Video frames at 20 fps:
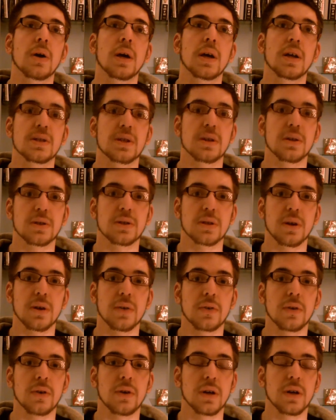he's got
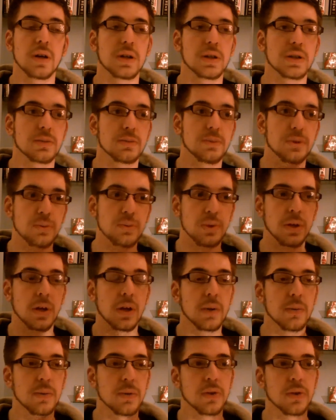I've got uh, some. We're
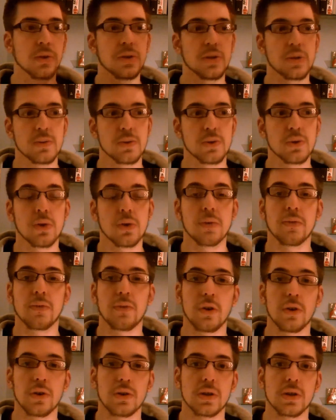going to be doing some joint
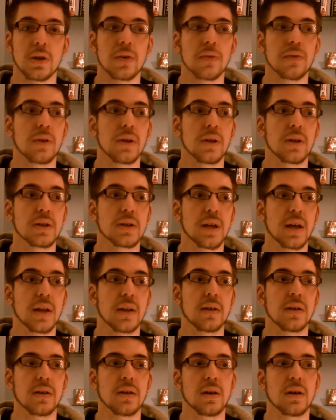vlogs hopefully
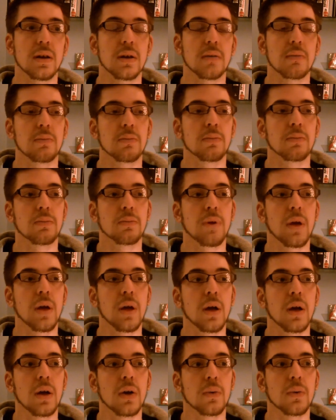together, um,
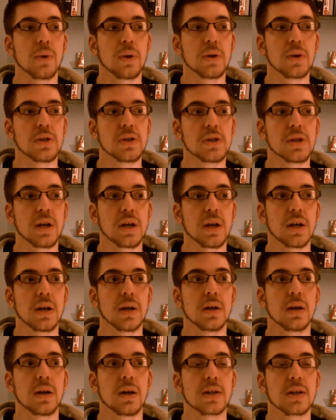which
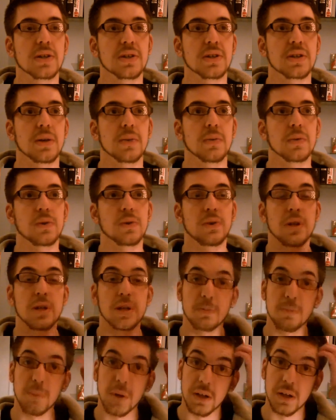uh, as I said was on
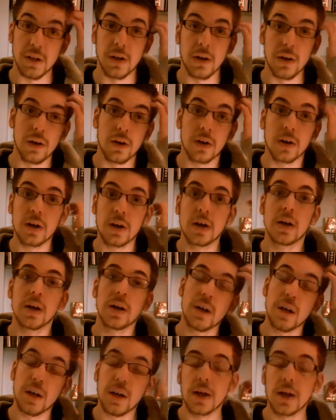his Media Lock
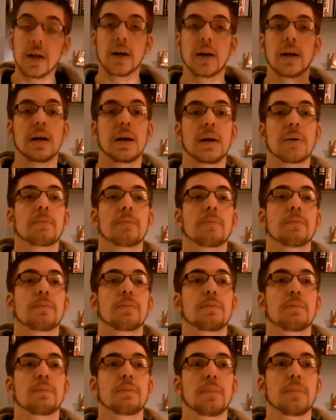um,
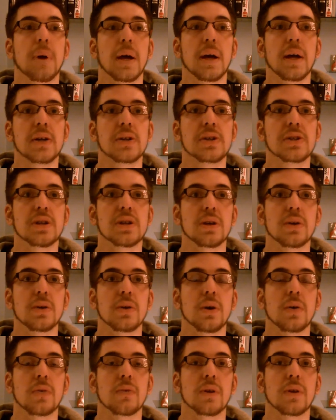page. So
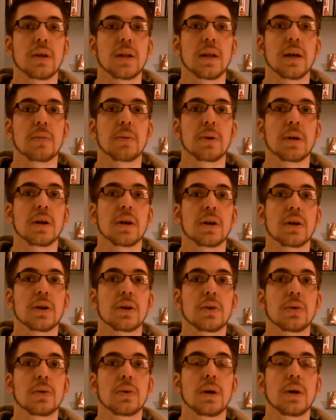hopefully that'll be kind of
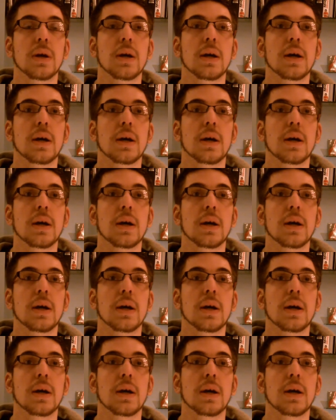cool.